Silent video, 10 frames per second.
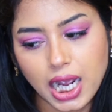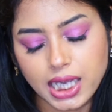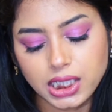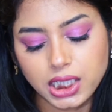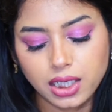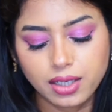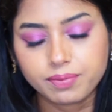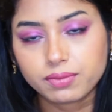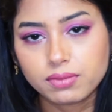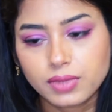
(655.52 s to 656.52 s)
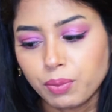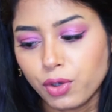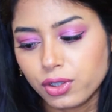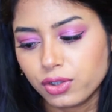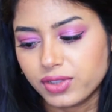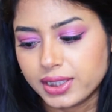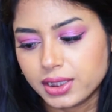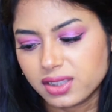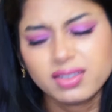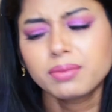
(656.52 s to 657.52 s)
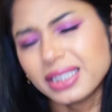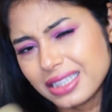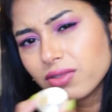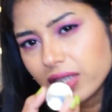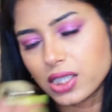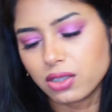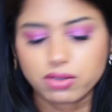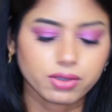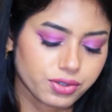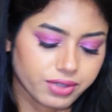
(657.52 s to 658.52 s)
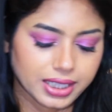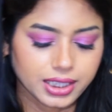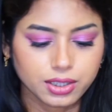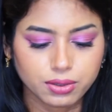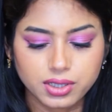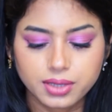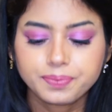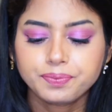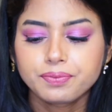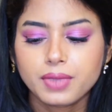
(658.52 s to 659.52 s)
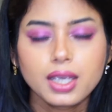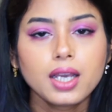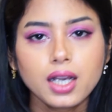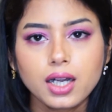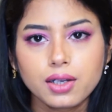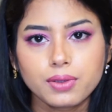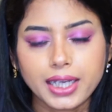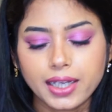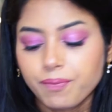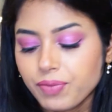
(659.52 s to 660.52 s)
eye cream more over this one, but this one was also really good. Okay,